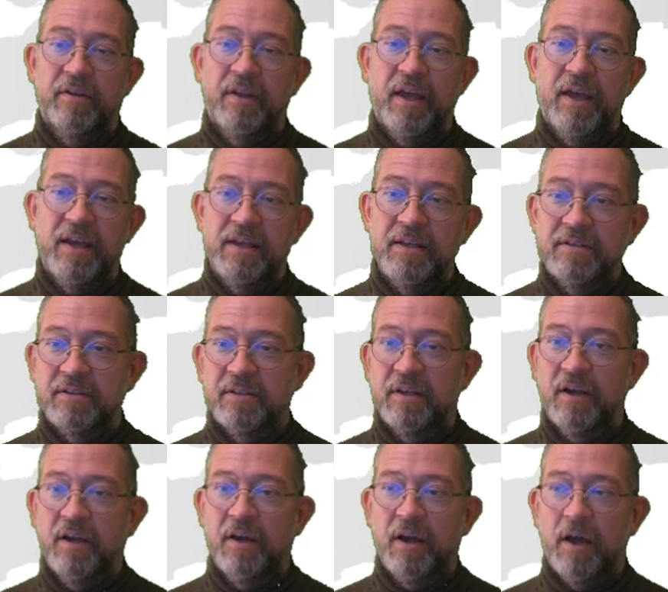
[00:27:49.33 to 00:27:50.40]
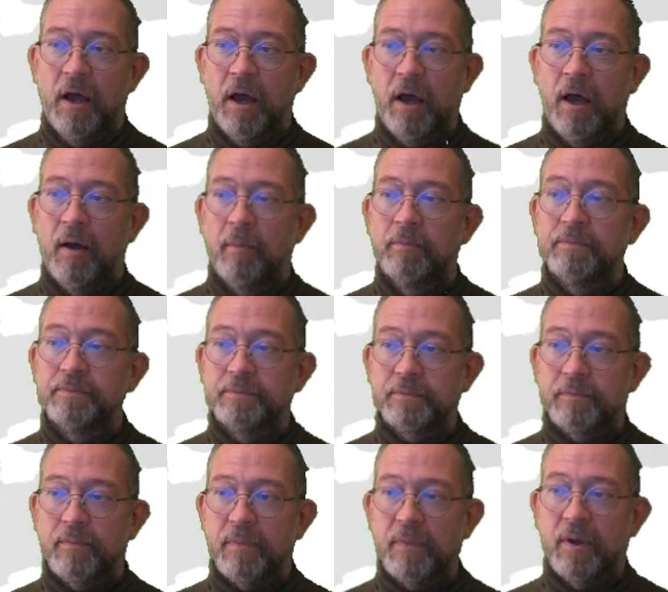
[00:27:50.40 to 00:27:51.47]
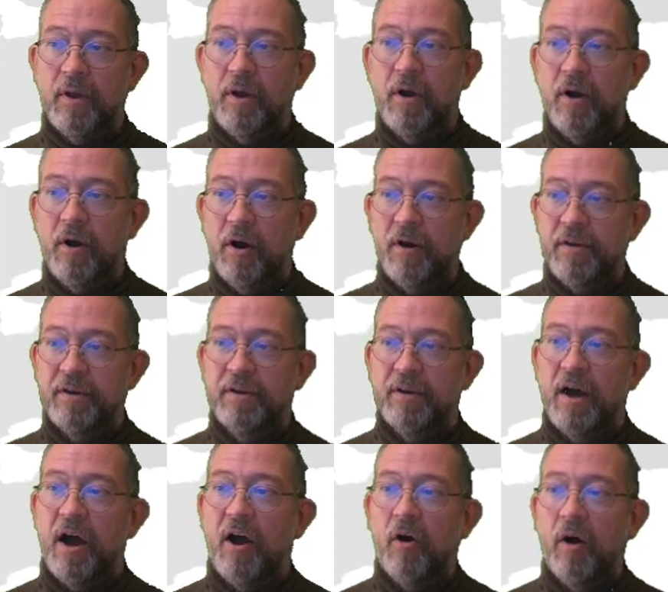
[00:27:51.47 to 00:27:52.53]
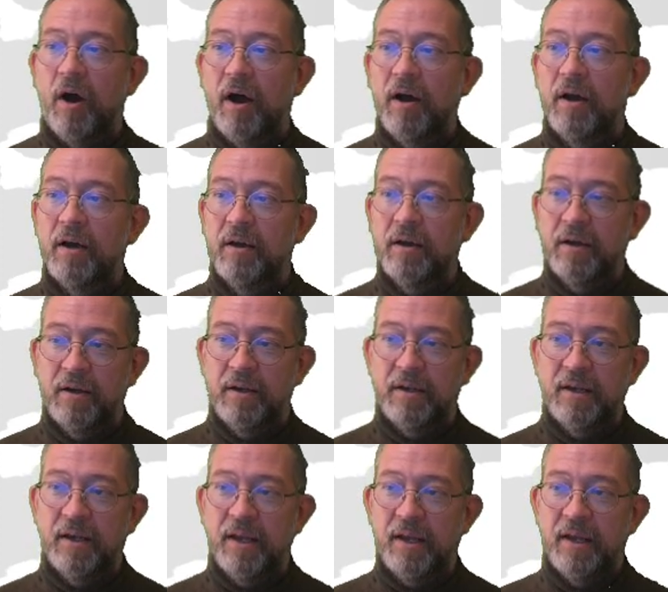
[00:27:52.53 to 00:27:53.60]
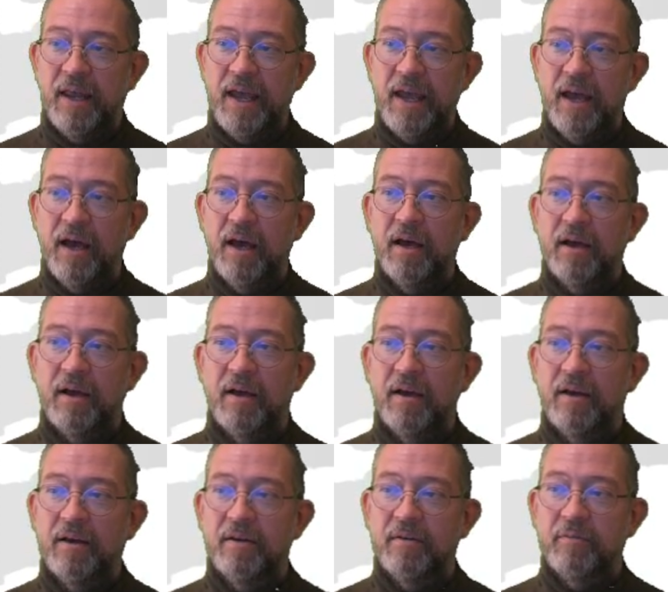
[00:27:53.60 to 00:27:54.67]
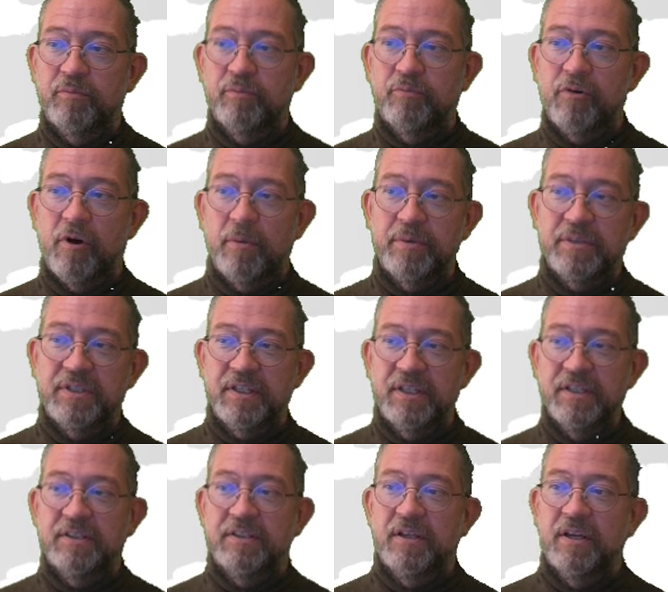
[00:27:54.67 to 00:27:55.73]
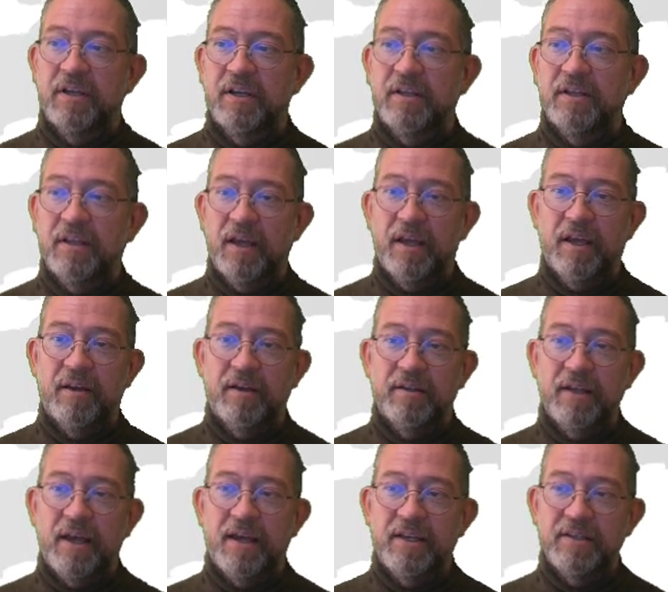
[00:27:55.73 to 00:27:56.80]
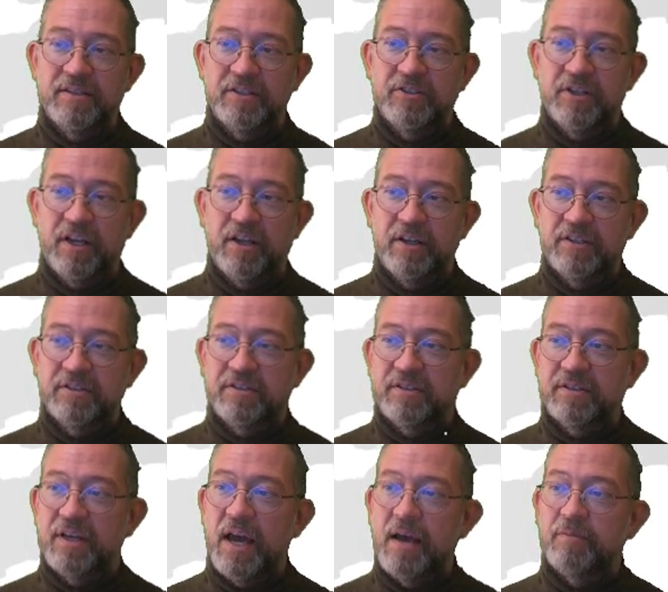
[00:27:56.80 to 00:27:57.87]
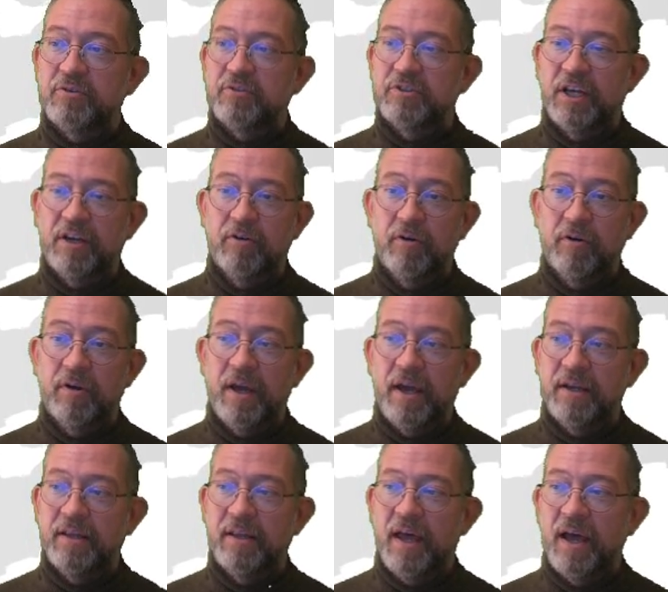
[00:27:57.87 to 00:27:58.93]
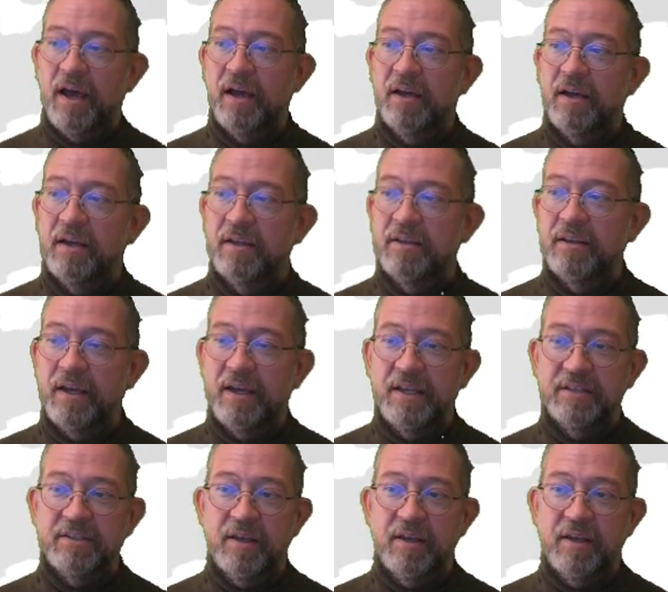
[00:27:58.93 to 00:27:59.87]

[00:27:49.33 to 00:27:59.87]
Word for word: there's um, on our layer properties there, there is a, a tab general and there, there is